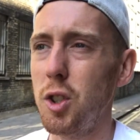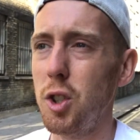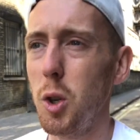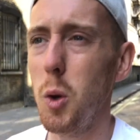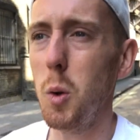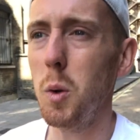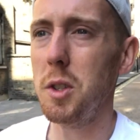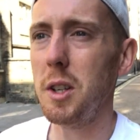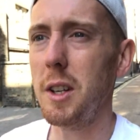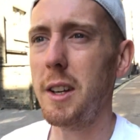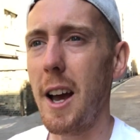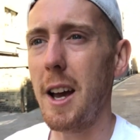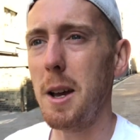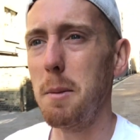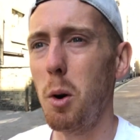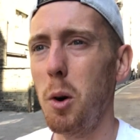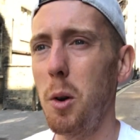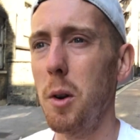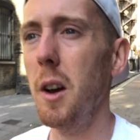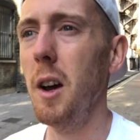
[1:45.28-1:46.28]
as soon as he
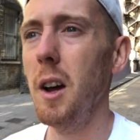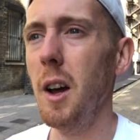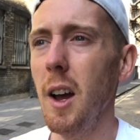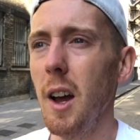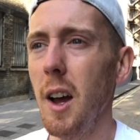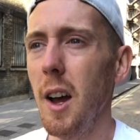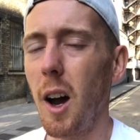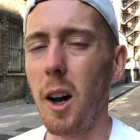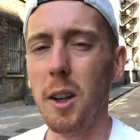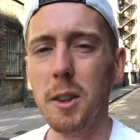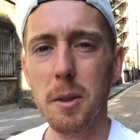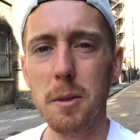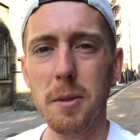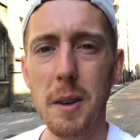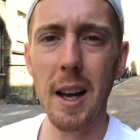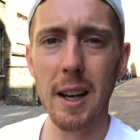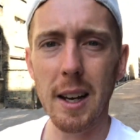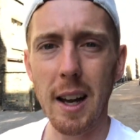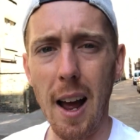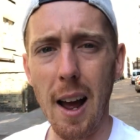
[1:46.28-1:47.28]
came on under
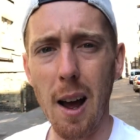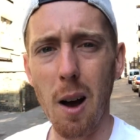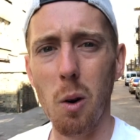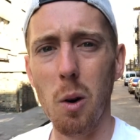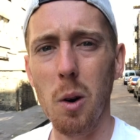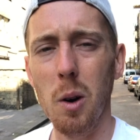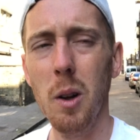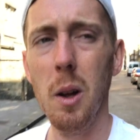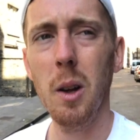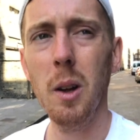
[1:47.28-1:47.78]
Van Gaal.